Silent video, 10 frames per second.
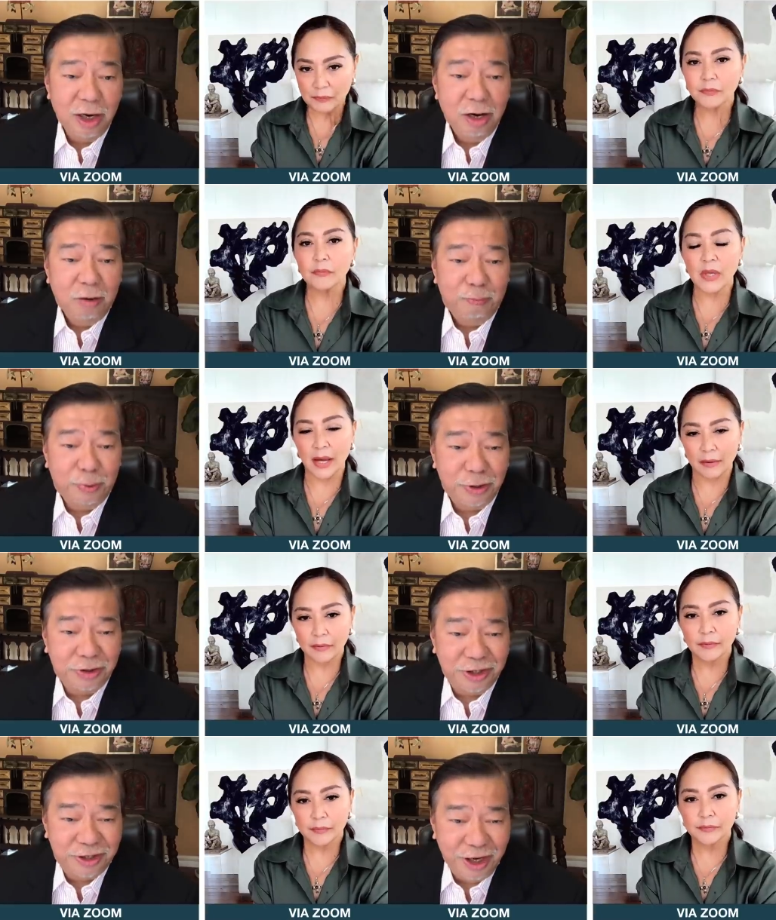Speaker 1: yeah.
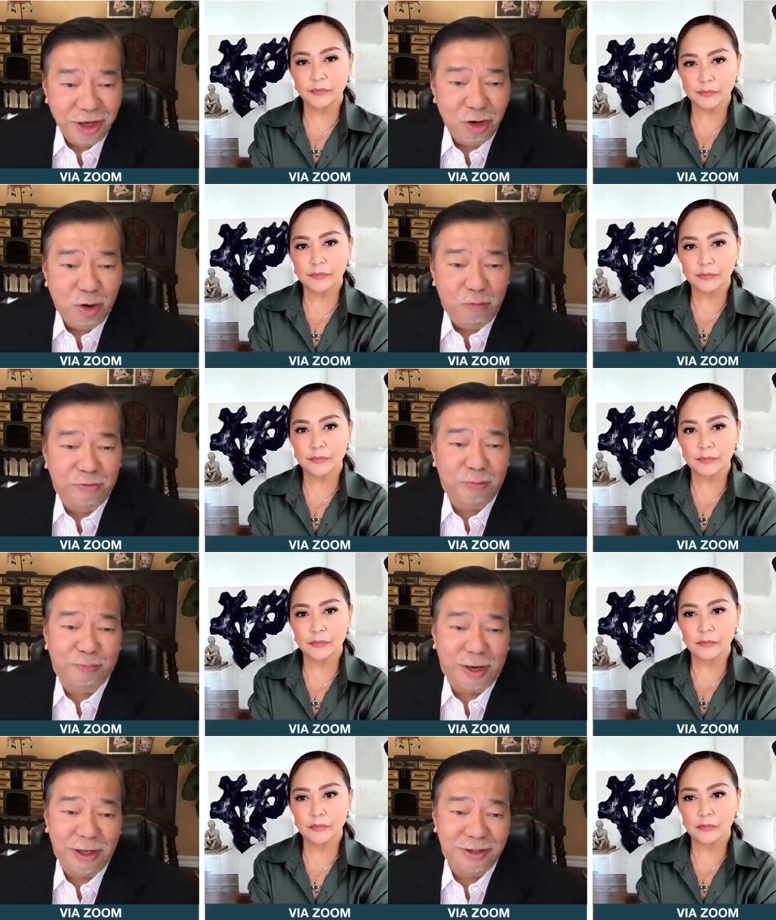purchasing
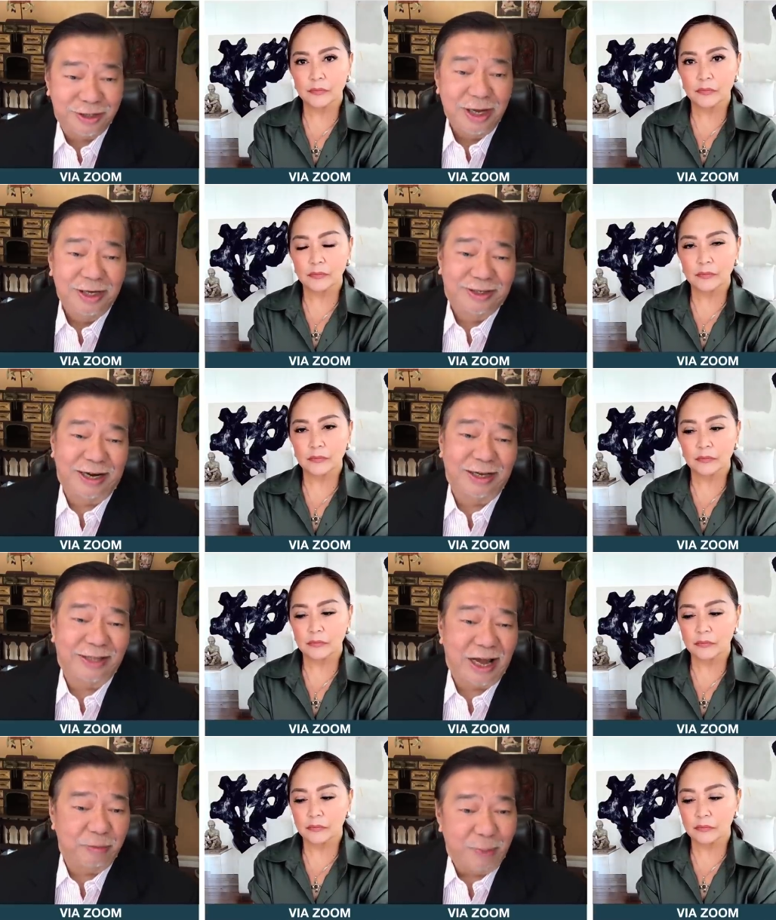overpriced
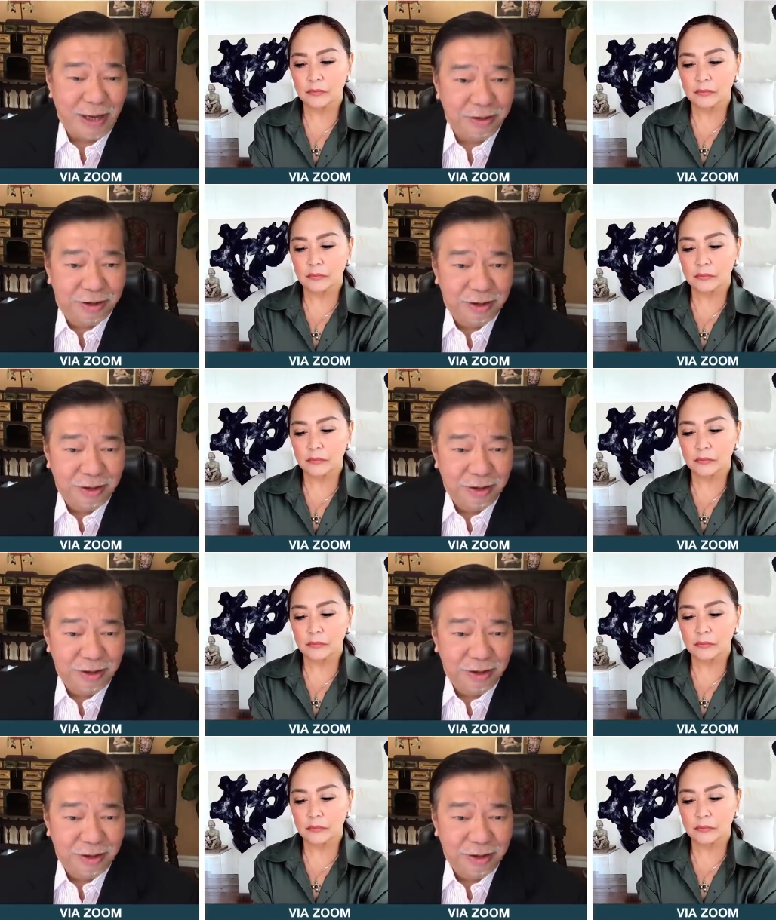sanitary pads.